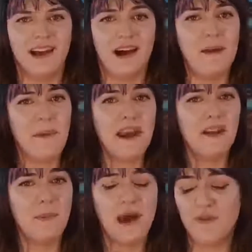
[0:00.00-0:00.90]
I paid
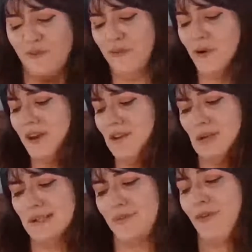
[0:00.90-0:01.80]
about
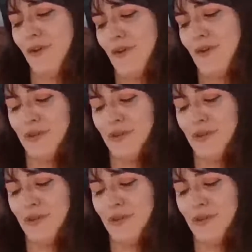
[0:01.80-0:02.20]
$40 for